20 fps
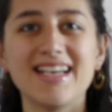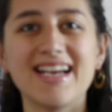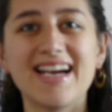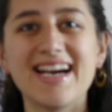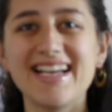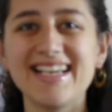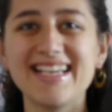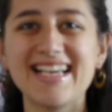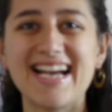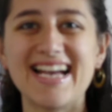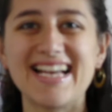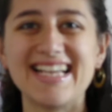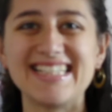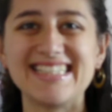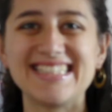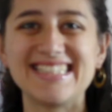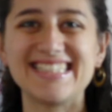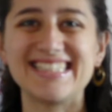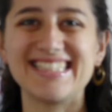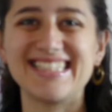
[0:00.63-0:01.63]
Hi
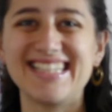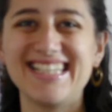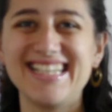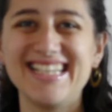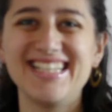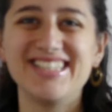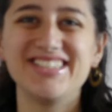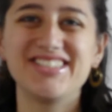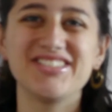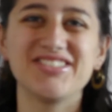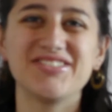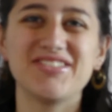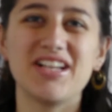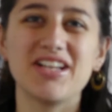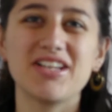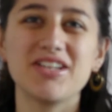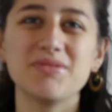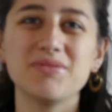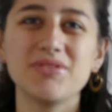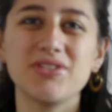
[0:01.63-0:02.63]
guys! So
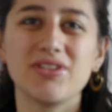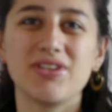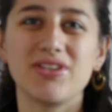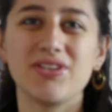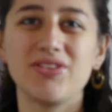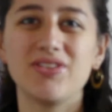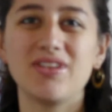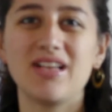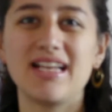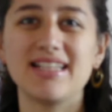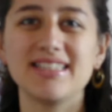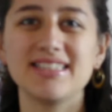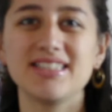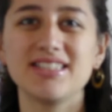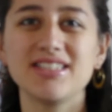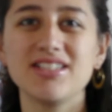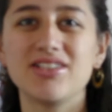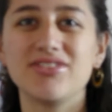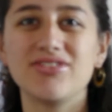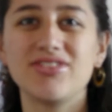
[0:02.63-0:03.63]
welcome to a new
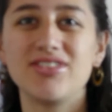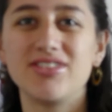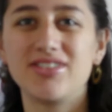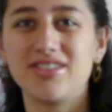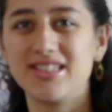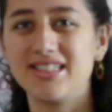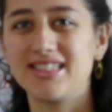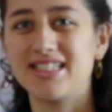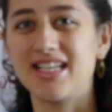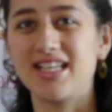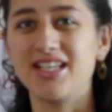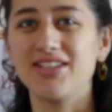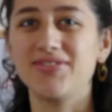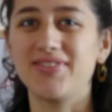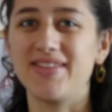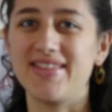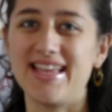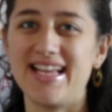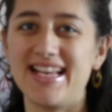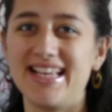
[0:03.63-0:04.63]
lesson of Learn Italian
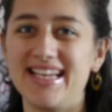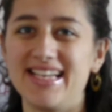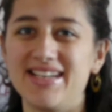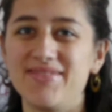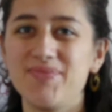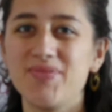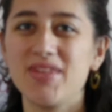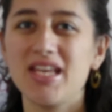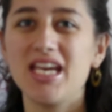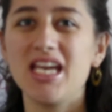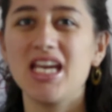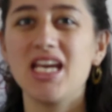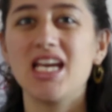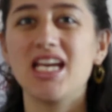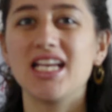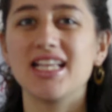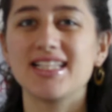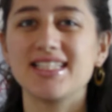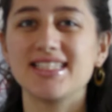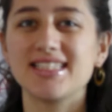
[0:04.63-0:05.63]
with Elena.
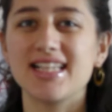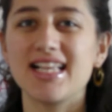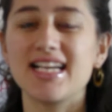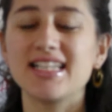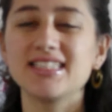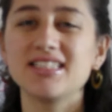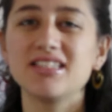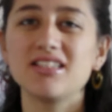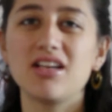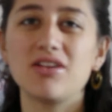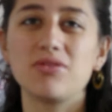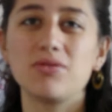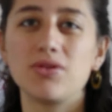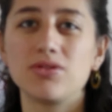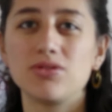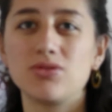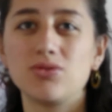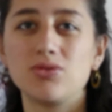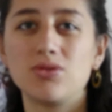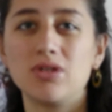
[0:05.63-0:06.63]
In this lesson I
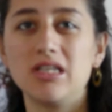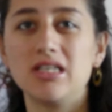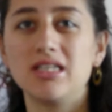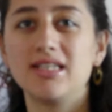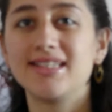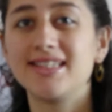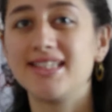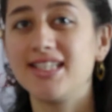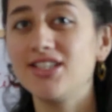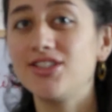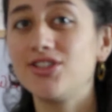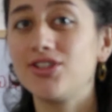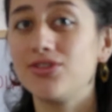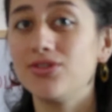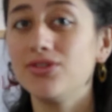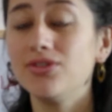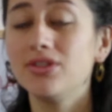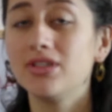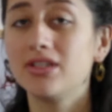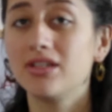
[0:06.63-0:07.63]
want to teach
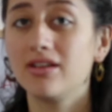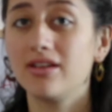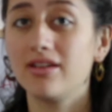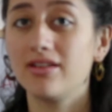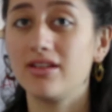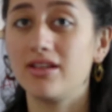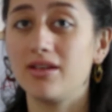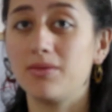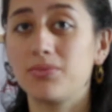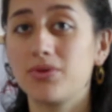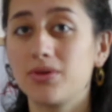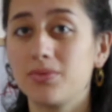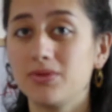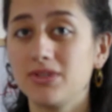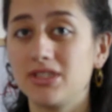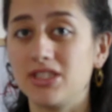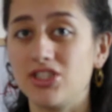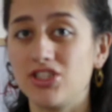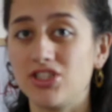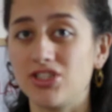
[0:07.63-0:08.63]
you the
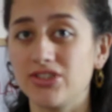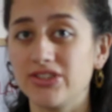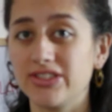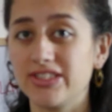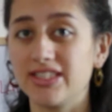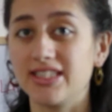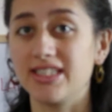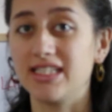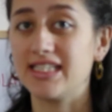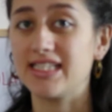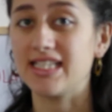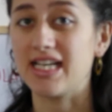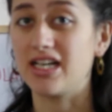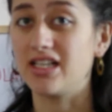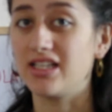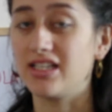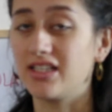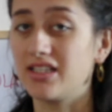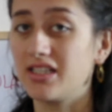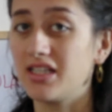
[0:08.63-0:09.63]
prepositions in
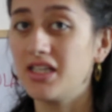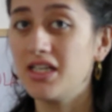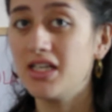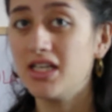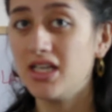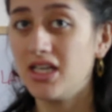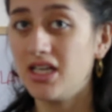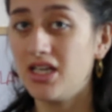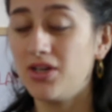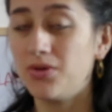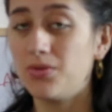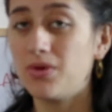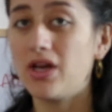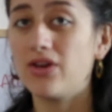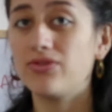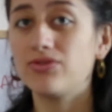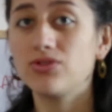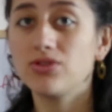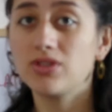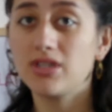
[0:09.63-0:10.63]
Italian. We
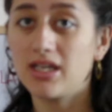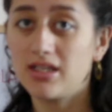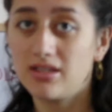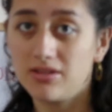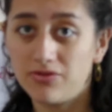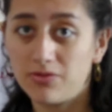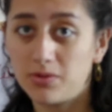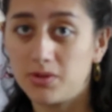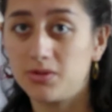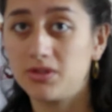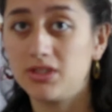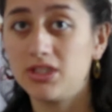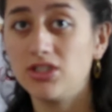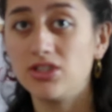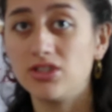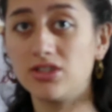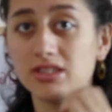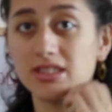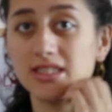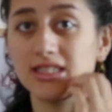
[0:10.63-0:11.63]
have two kinds of
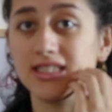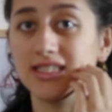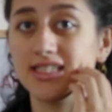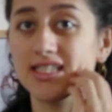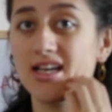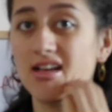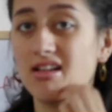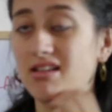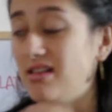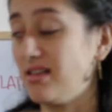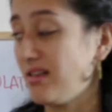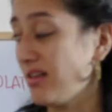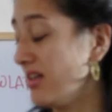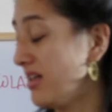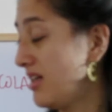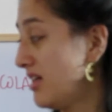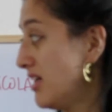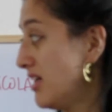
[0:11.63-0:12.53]
prepositions in Italian.